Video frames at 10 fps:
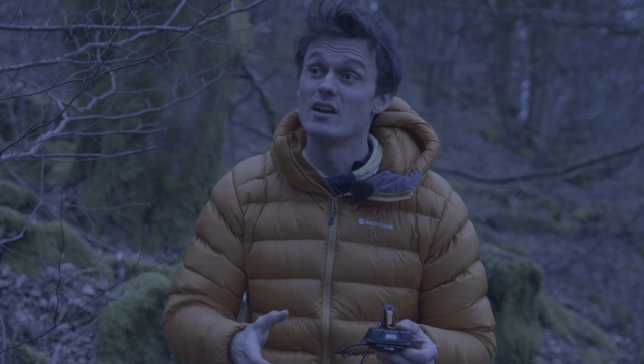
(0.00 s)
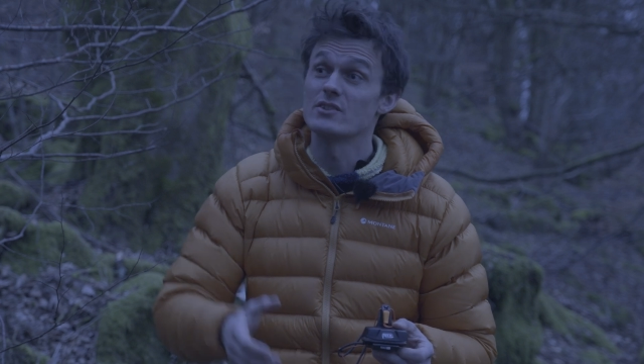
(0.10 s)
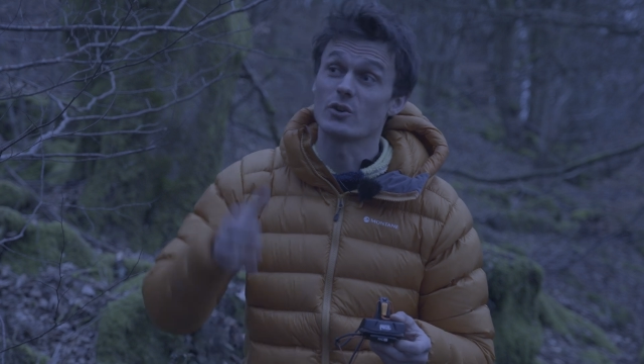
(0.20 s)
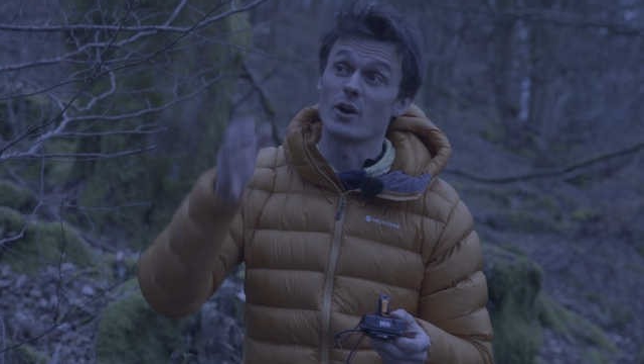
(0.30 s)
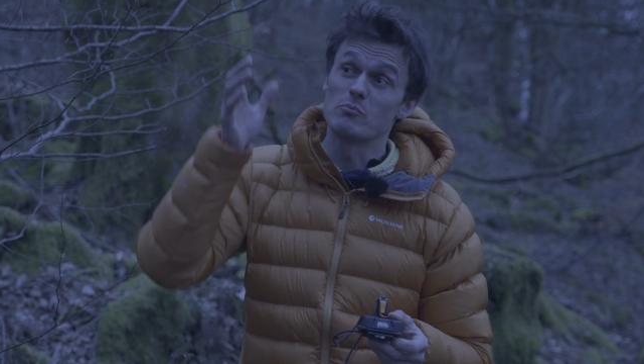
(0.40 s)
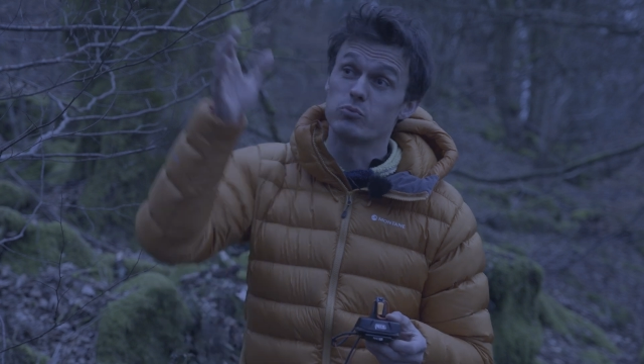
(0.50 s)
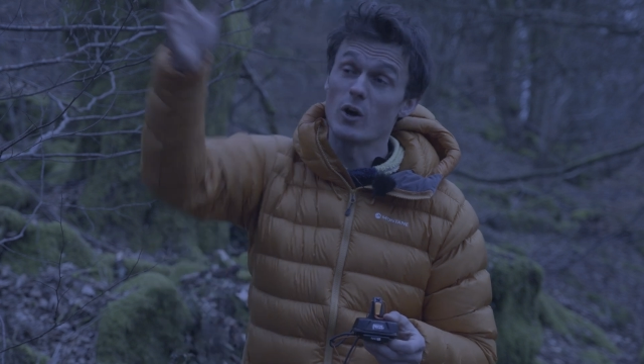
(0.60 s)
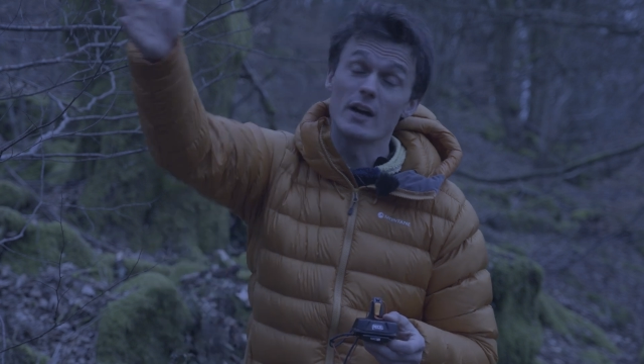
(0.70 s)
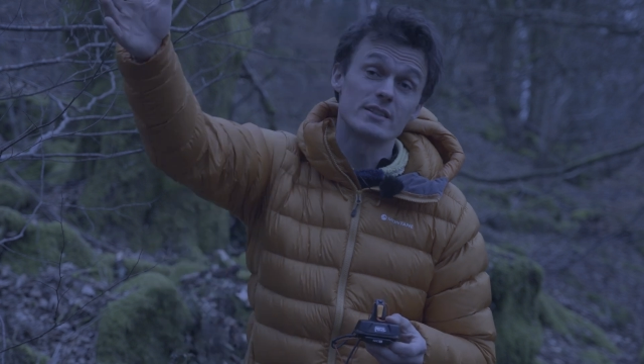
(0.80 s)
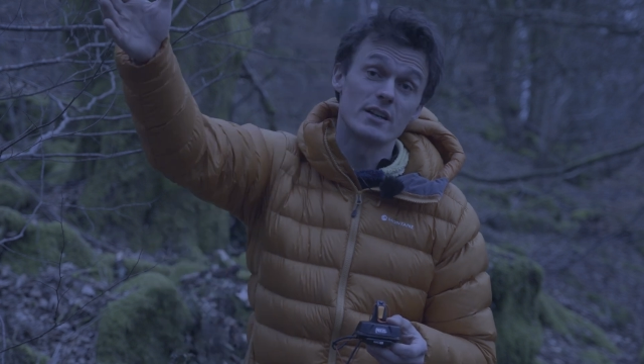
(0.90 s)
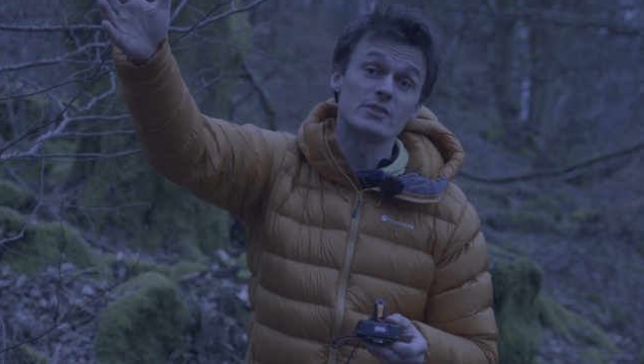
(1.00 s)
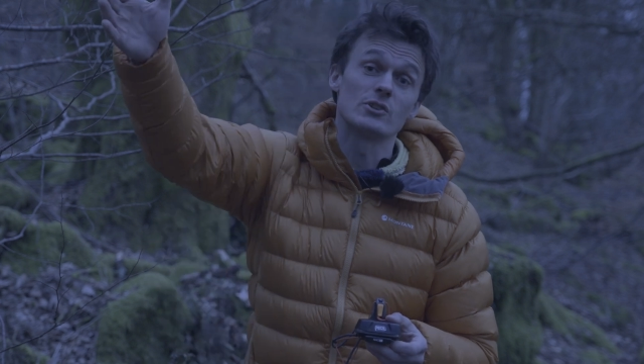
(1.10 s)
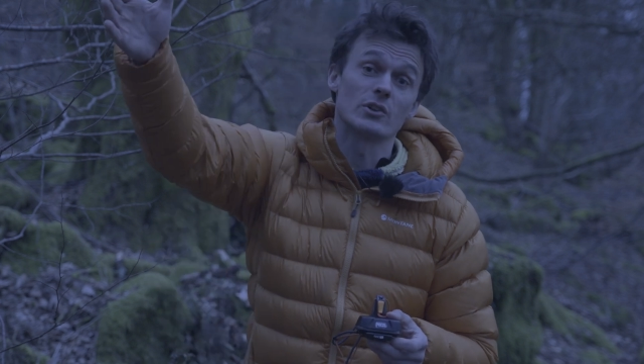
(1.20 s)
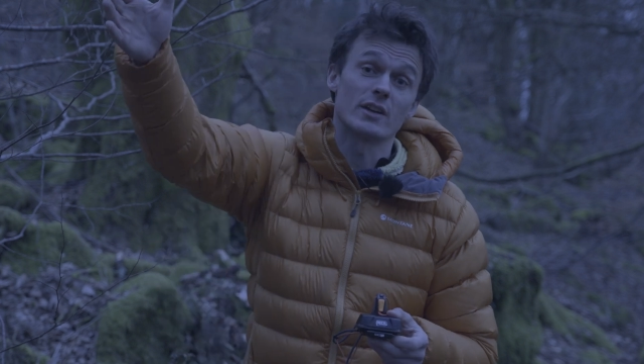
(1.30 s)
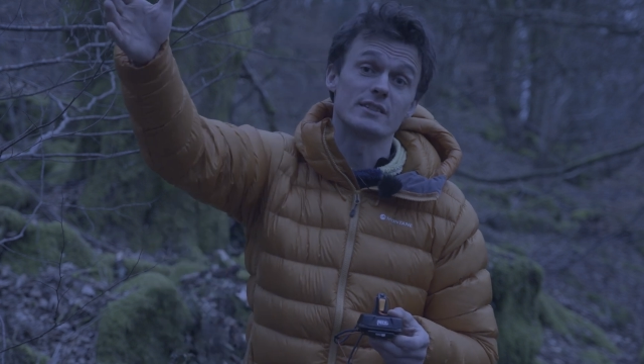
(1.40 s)
so going brighter as
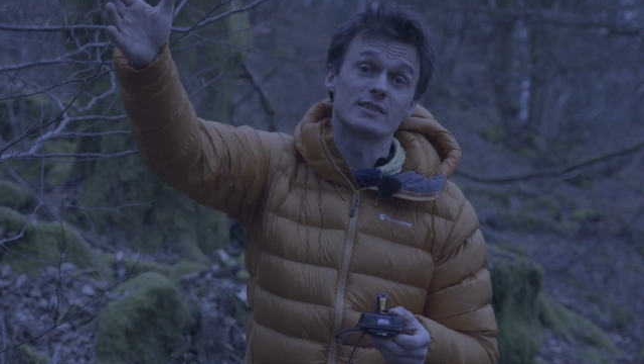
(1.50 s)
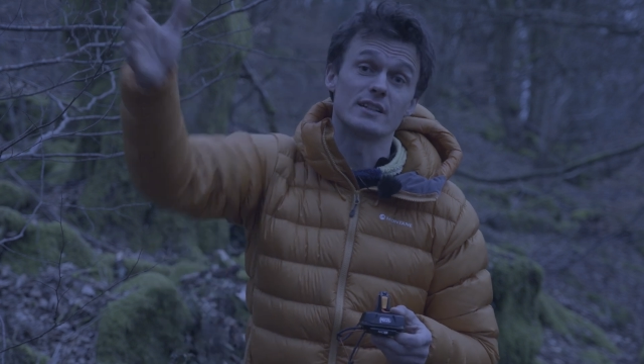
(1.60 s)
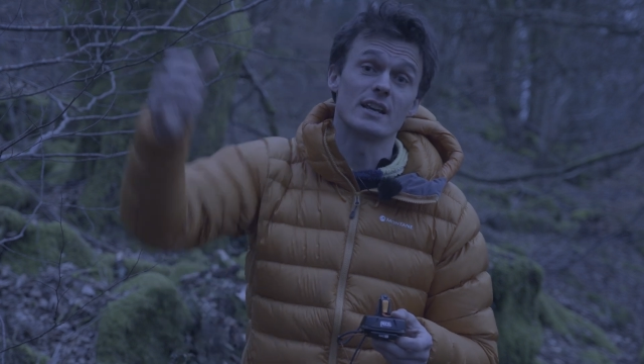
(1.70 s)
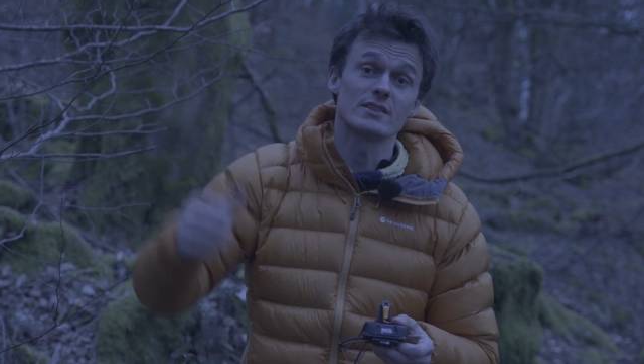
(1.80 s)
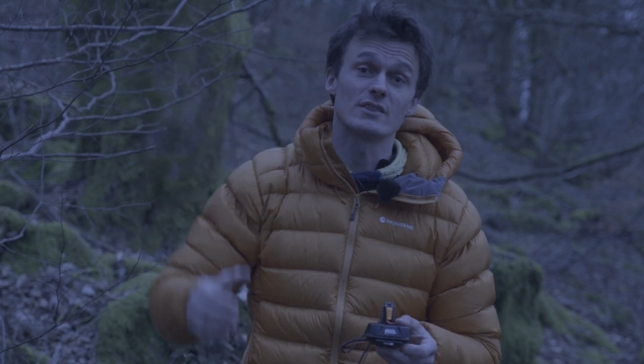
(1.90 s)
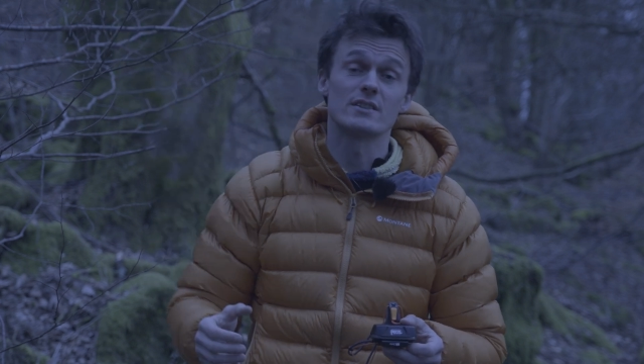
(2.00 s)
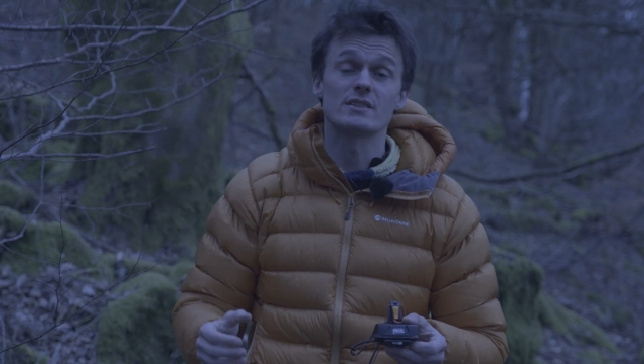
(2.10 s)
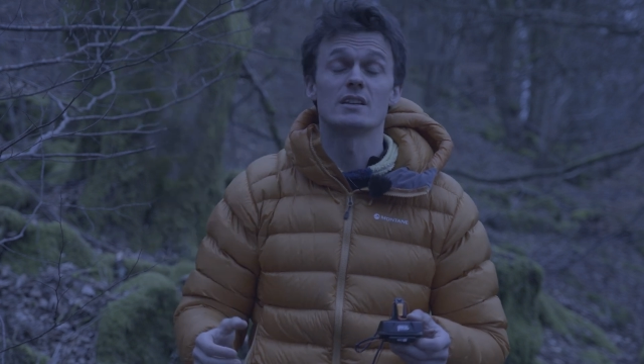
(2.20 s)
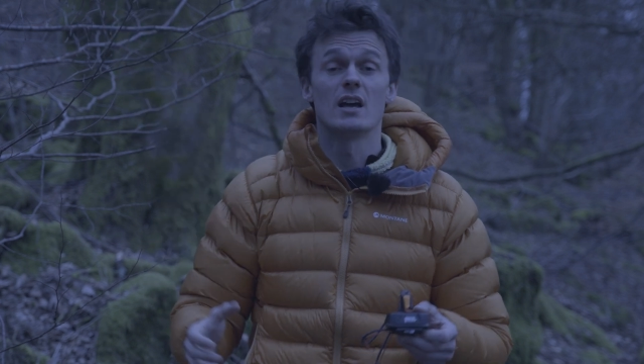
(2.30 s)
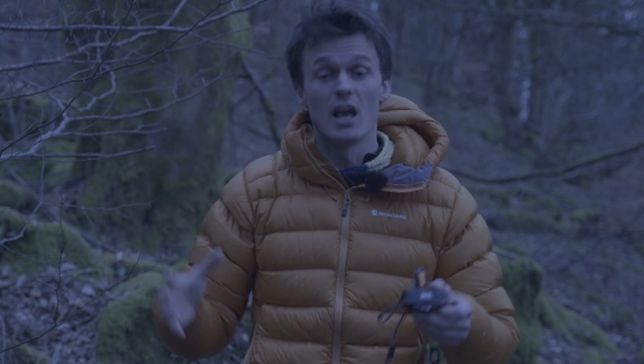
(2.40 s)
you look into the distance